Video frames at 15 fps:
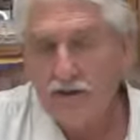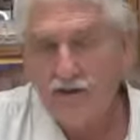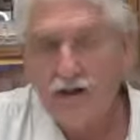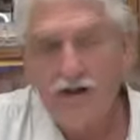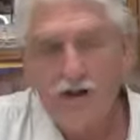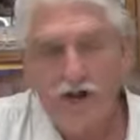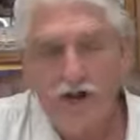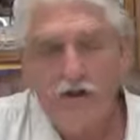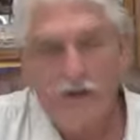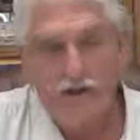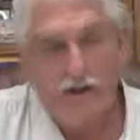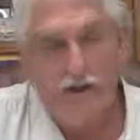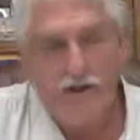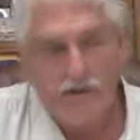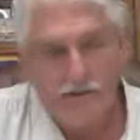that no
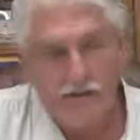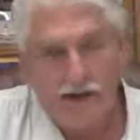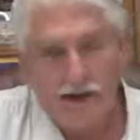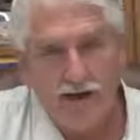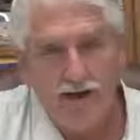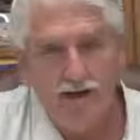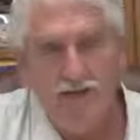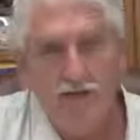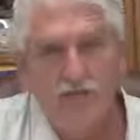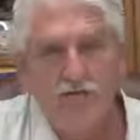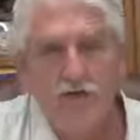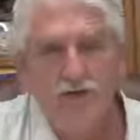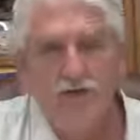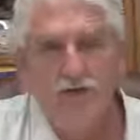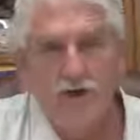one takes advantage of
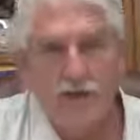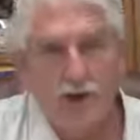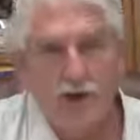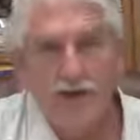you